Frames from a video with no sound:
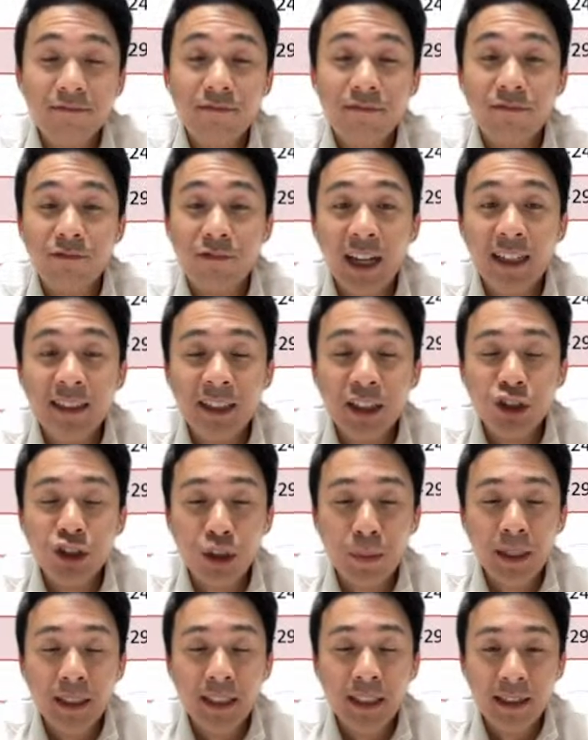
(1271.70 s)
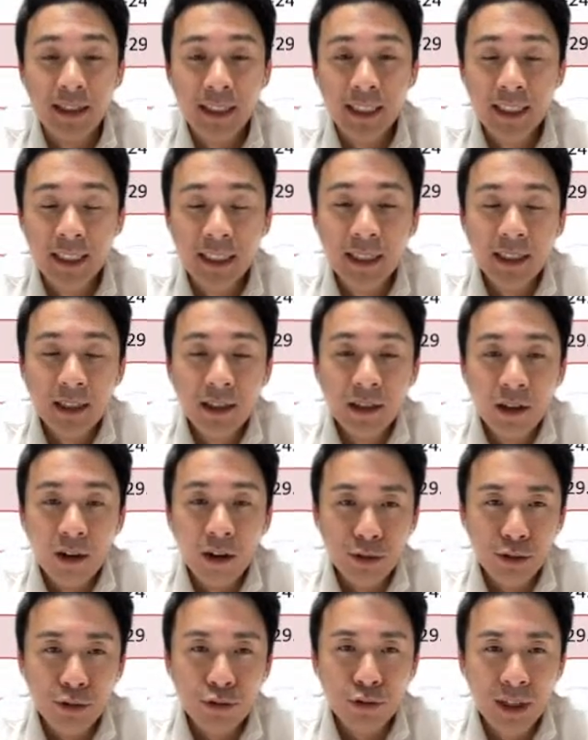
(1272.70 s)
rising dramatically.
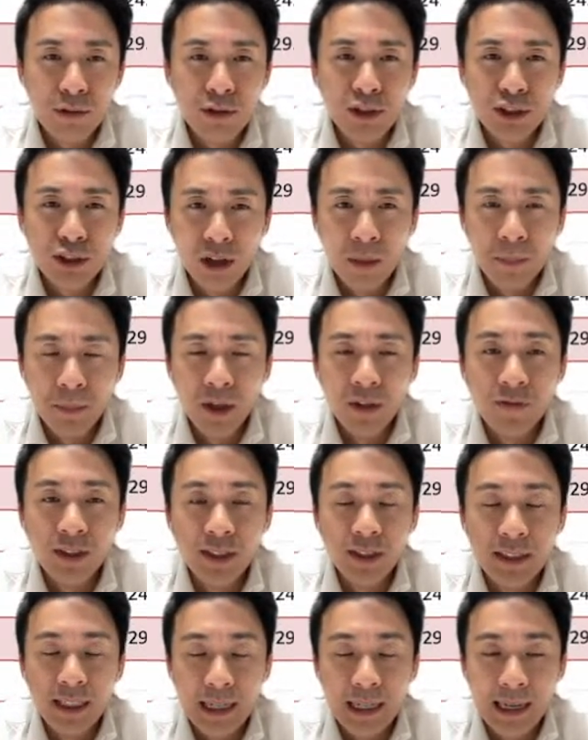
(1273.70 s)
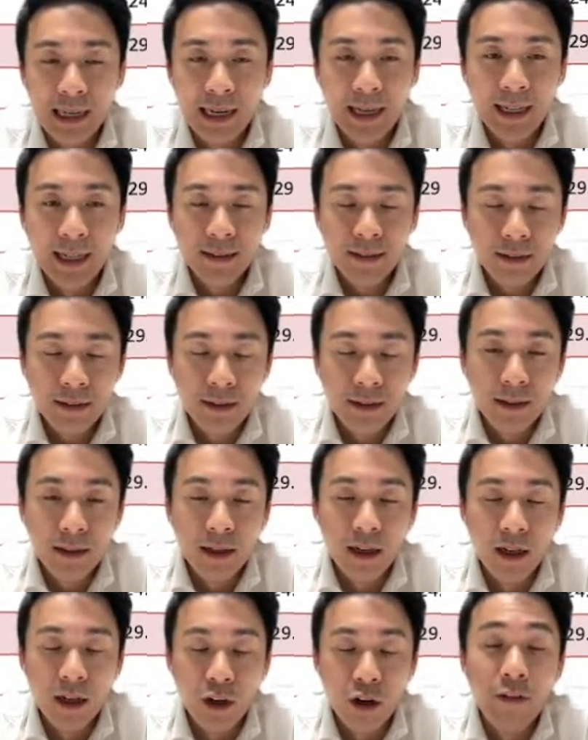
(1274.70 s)
Although today we saw a bit of a decline,
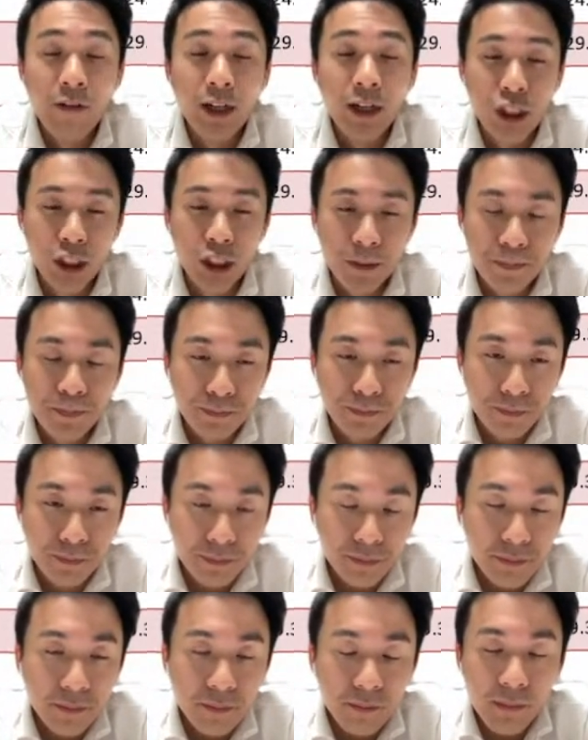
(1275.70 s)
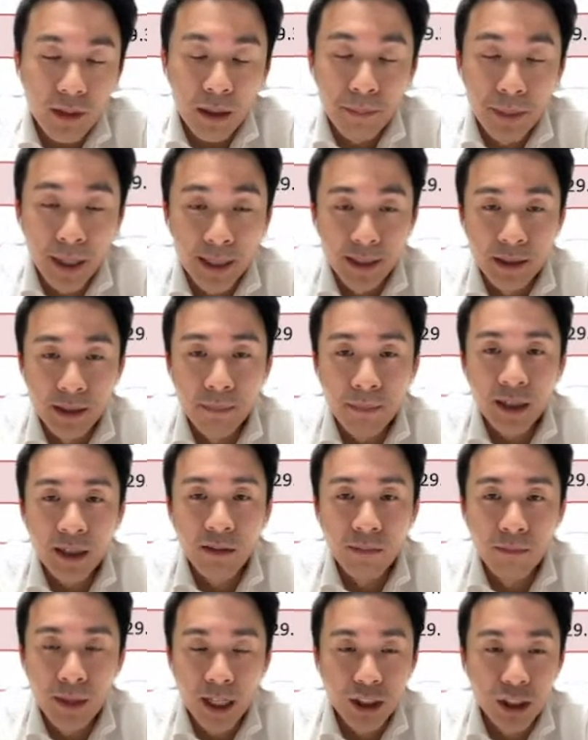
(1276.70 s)
uh, correction, but in the month
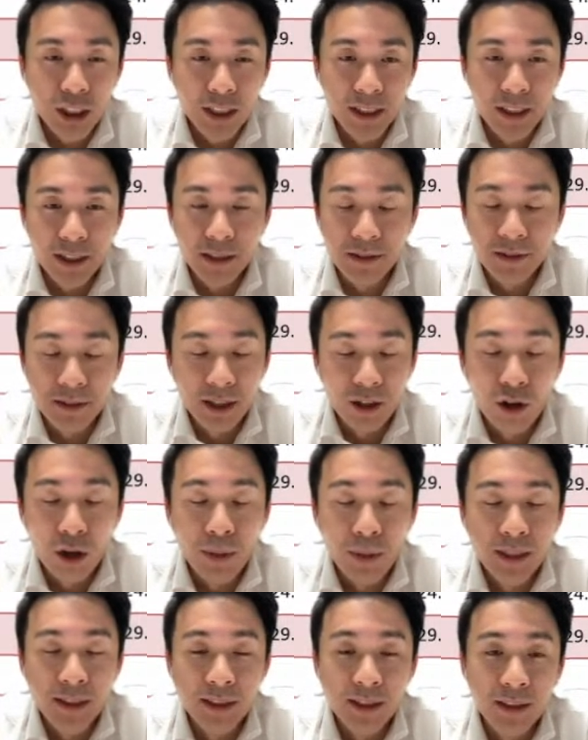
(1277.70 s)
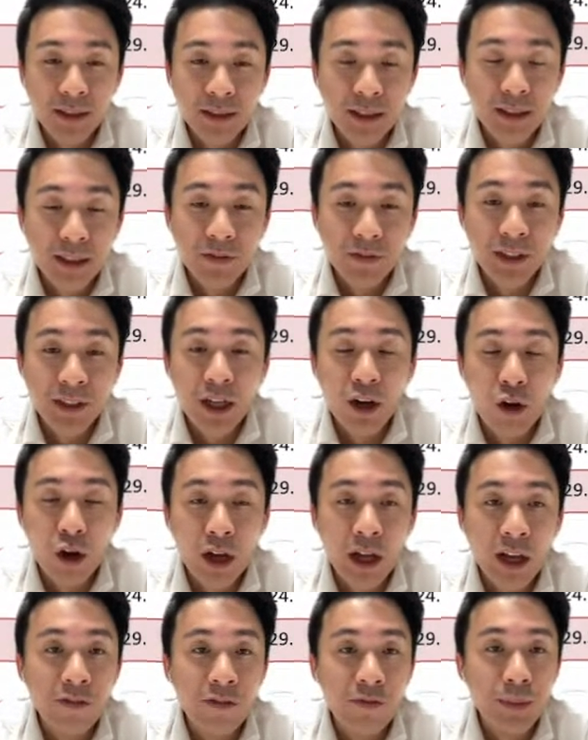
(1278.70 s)
of March, I think the oil prices, given that
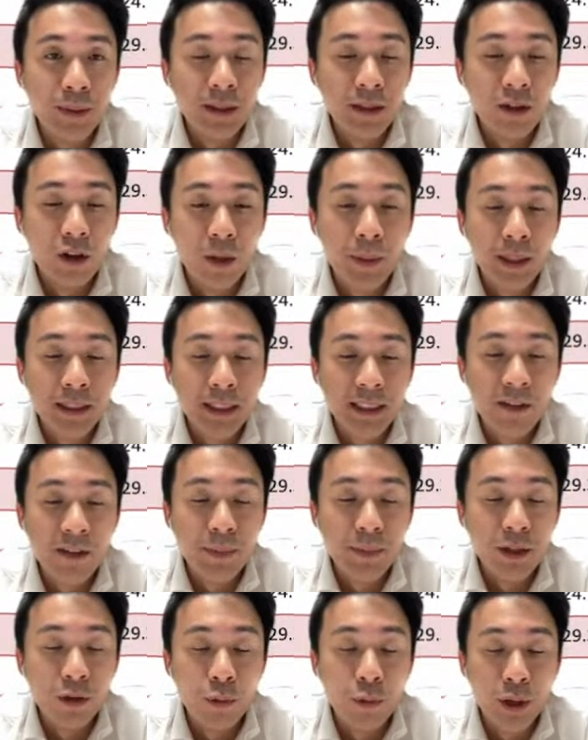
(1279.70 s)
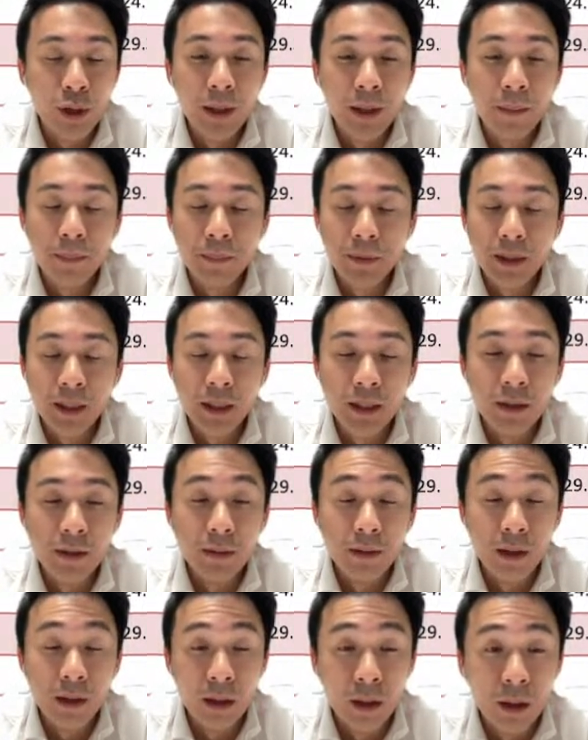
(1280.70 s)
oil have been oil prices have been going up uh,
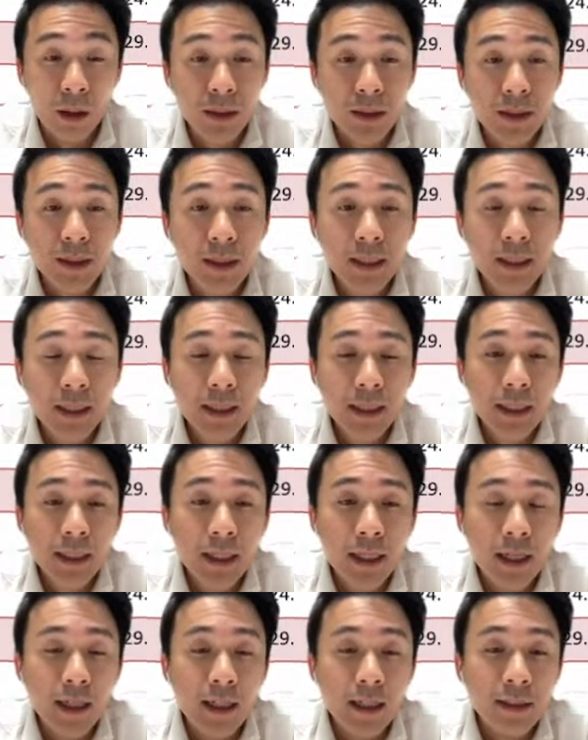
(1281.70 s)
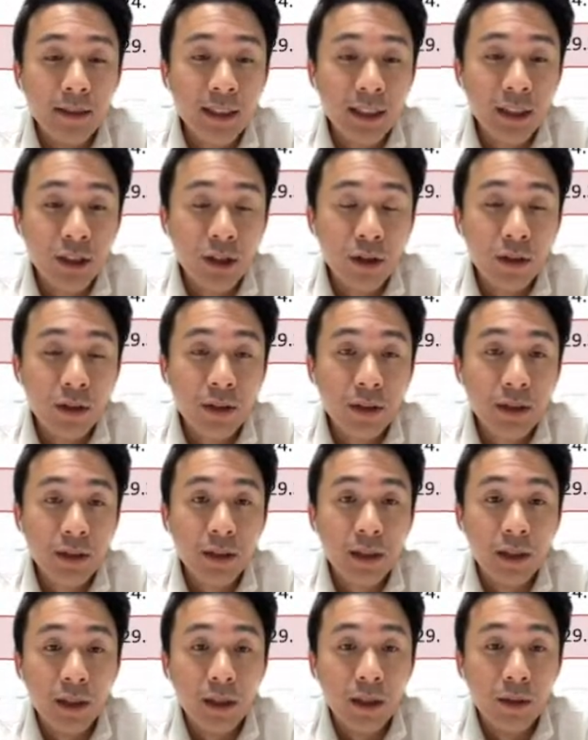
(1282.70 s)
a lot, uh, CNOOC,
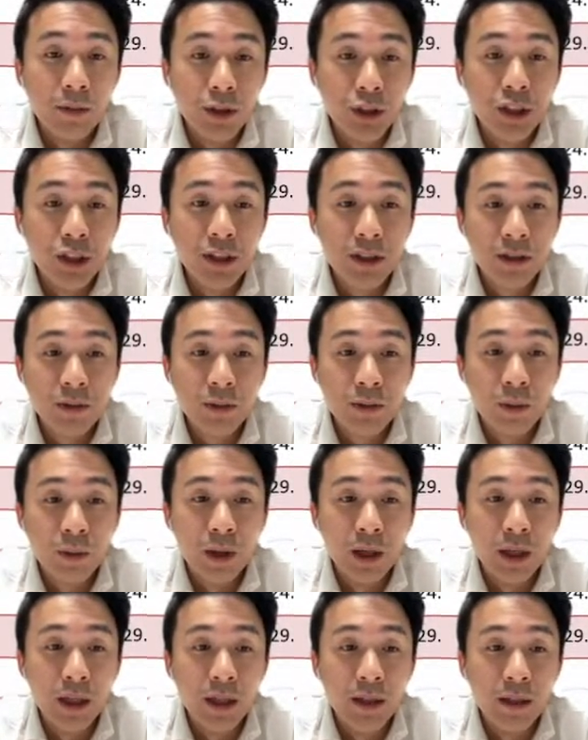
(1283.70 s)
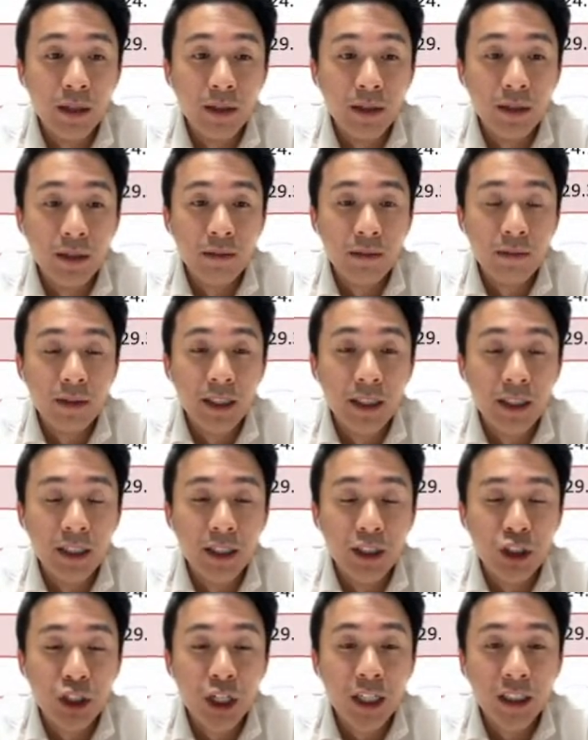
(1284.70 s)
uh, which is uh,
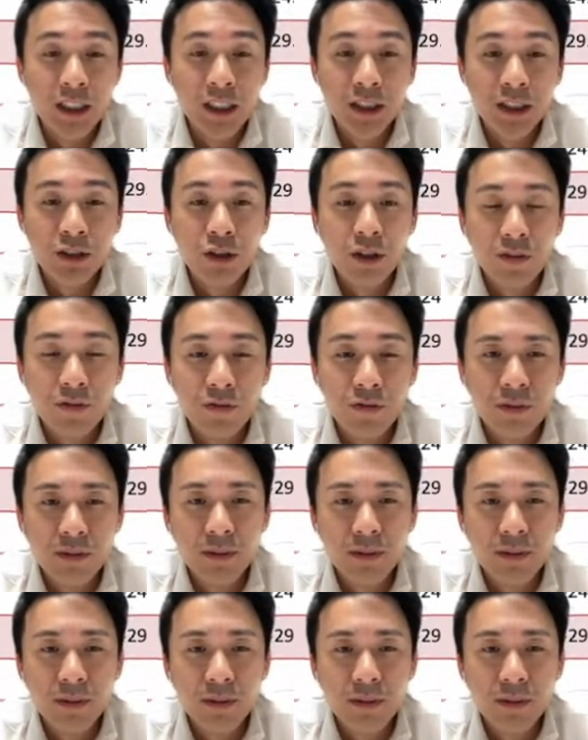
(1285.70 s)
the China sort of